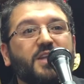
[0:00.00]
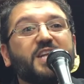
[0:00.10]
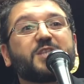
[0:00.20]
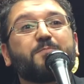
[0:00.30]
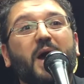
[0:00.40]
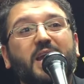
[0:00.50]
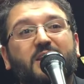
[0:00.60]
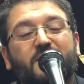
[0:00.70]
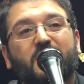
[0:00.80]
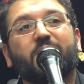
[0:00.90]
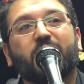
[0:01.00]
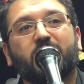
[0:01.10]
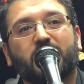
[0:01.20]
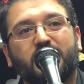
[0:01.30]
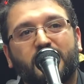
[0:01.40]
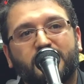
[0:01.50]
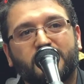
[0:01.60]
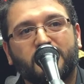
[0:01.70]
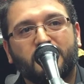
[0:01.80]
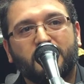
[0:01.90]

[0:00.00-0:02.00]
despite the difficulties.